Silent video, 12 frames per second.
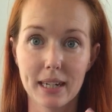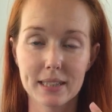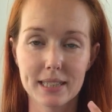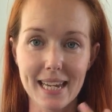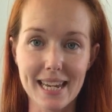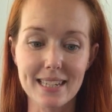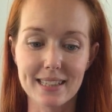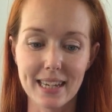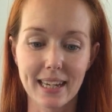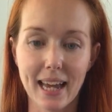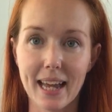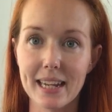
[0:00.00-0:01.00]
and
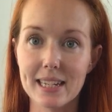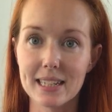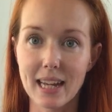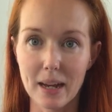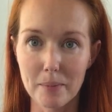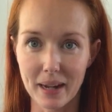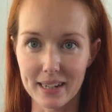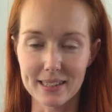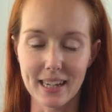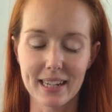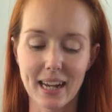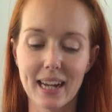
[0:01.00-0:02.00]
easing any
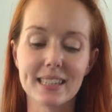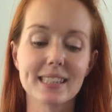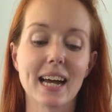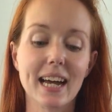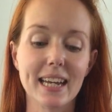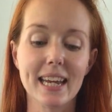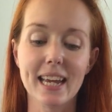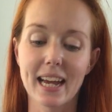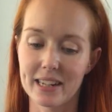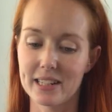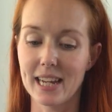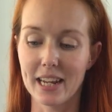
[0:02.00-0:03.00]
anxiety
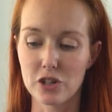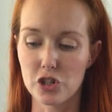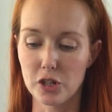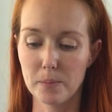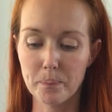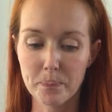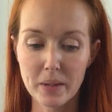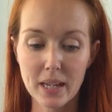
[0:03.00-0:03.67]
and tension.